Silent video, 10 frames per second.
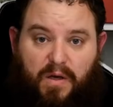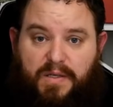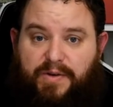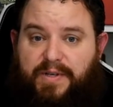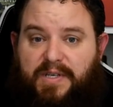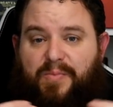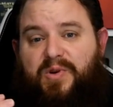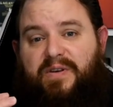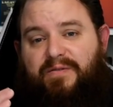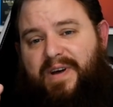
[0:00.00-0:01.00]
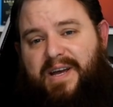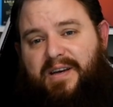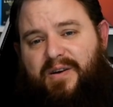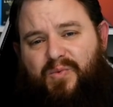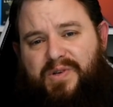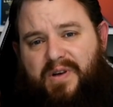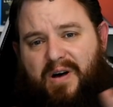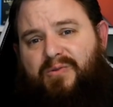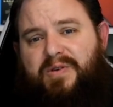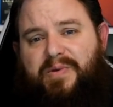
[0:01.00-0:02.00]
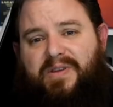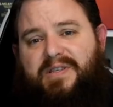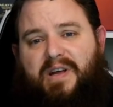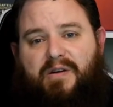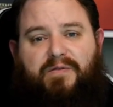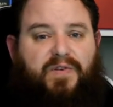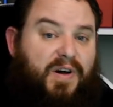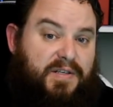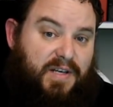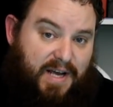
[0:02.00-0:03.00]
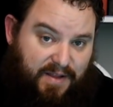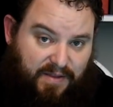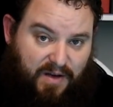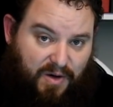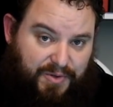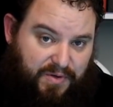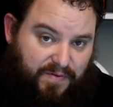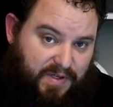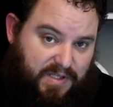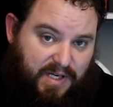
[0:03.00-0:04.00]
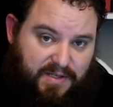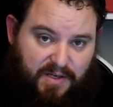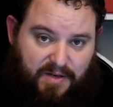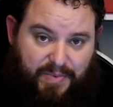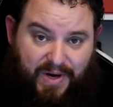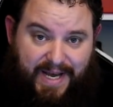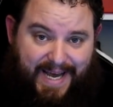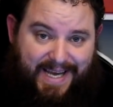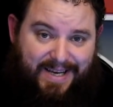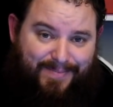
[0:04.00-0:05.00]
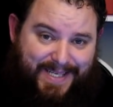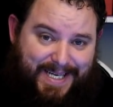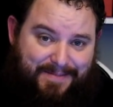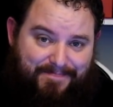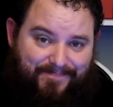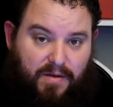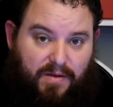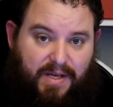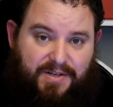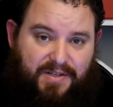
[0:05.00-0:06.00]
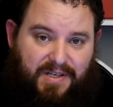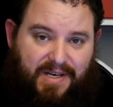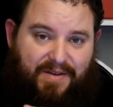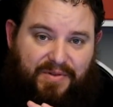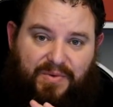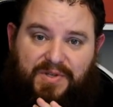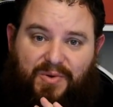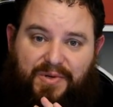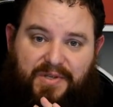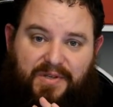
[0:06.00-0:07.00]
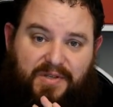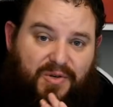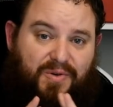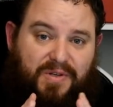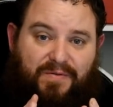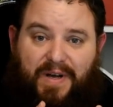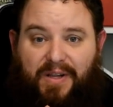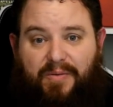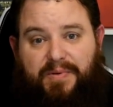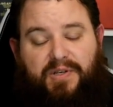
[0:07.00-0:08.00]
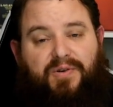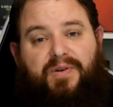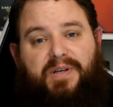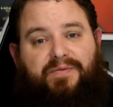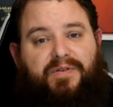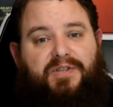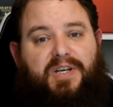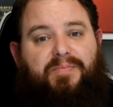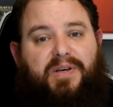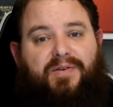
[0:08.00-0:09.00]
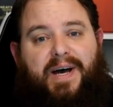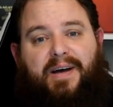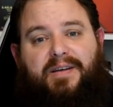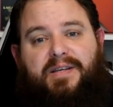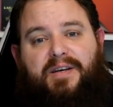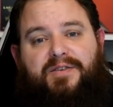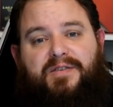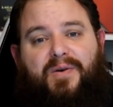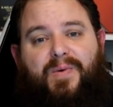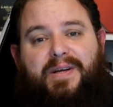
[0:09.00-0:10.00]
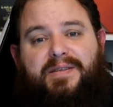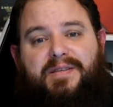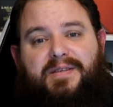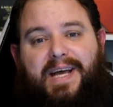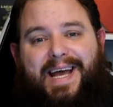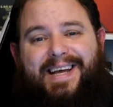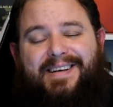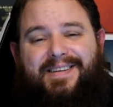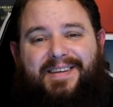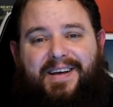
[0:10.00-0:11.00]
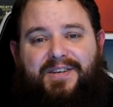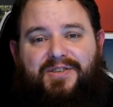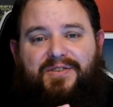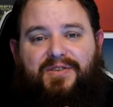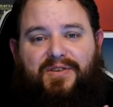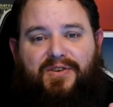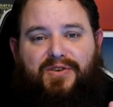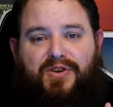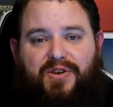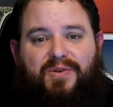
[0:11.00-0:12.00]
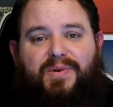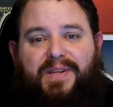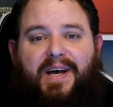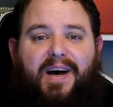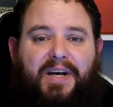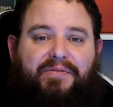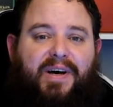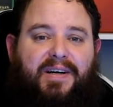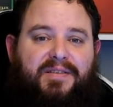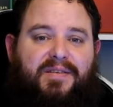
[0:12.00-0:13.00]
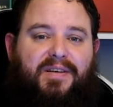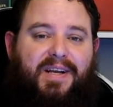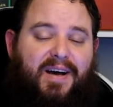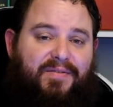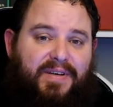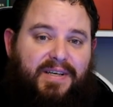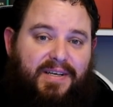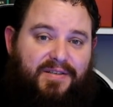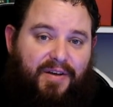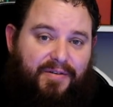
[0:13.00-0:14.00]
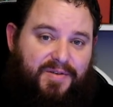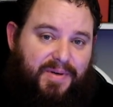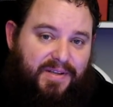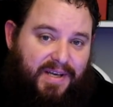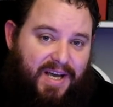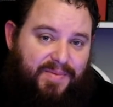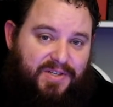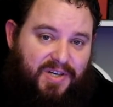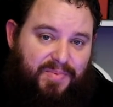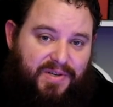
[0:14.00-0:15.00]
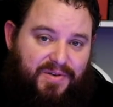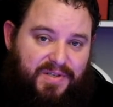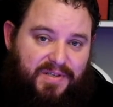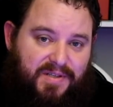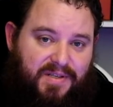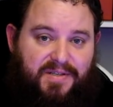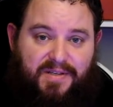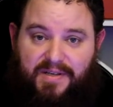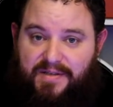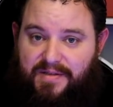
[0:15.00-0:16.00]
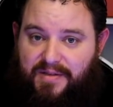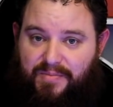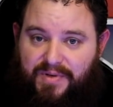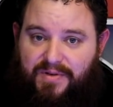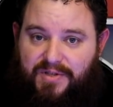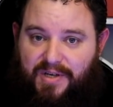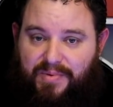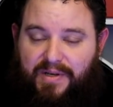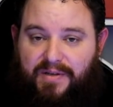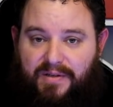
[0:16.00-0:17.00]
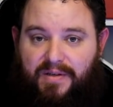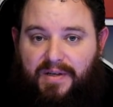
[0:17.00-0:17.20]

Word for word: So in summary, Vega was ultimately sacrificed at the altar of necessity by AMD. They just didn't have the resources to develop two different GPU architectures at once, and they just knew in their heart of hearts that Navi is going to be the gaming GPU since this is the compute GPU.